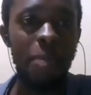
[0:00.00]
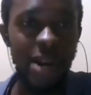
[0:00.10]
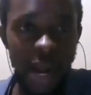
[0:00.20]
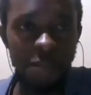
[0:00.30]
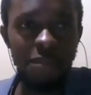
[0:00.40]

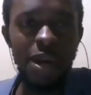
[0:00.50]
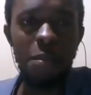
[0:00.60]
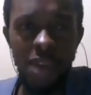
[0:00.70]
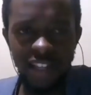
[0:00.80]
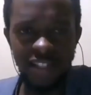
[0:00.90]
Prime
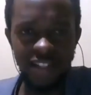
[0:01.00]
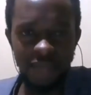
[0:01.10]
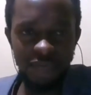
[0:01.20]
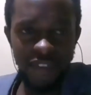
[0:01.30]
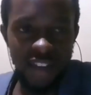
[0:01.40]
Minister.
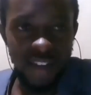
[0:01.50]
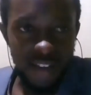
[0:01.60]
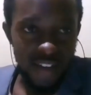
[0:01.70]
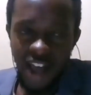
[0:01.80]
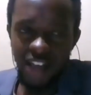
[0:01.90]

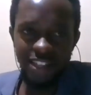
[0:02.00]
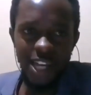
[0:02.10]
I think our